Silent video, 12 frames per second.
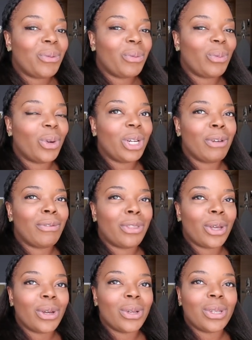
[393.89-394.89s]
one of
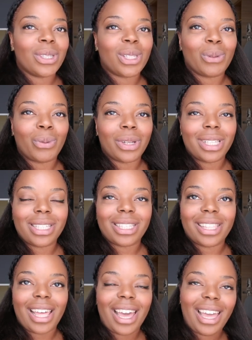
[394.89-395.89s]
those
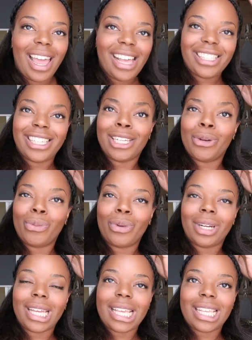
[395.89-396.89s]
ones that I didn't
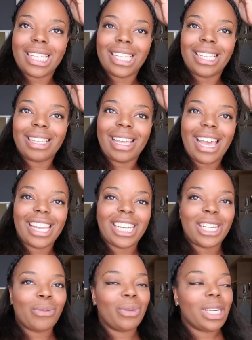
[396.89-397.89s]
want
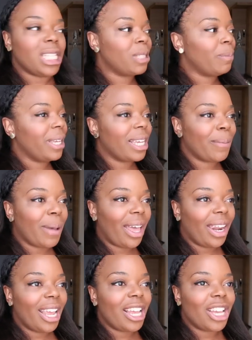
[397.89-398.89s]
to speak
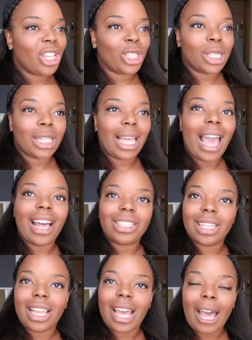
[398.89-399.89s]
about it until it
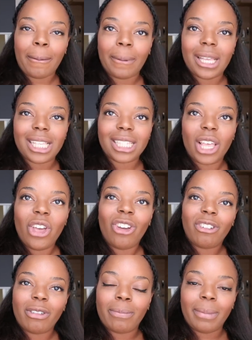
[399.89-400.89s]
actually happens.
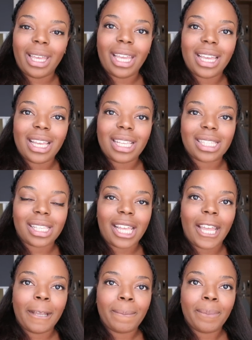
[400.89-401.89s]
With me, it's
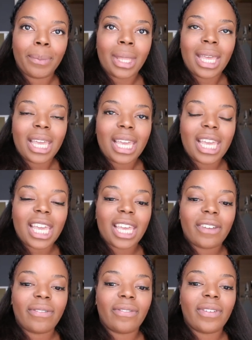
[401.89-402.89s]
like
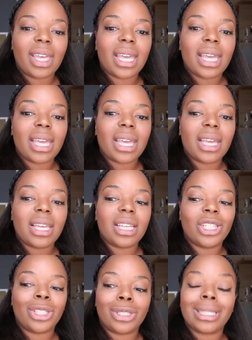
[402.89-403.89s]
if
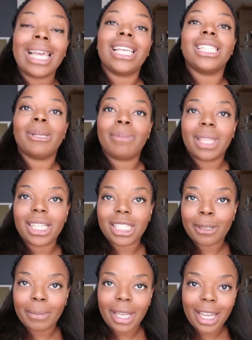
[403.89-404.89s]
you say something
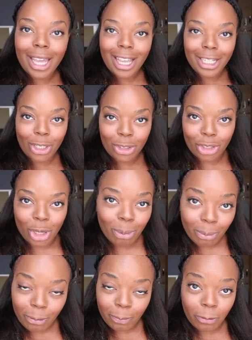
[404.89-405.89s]
to me and you don't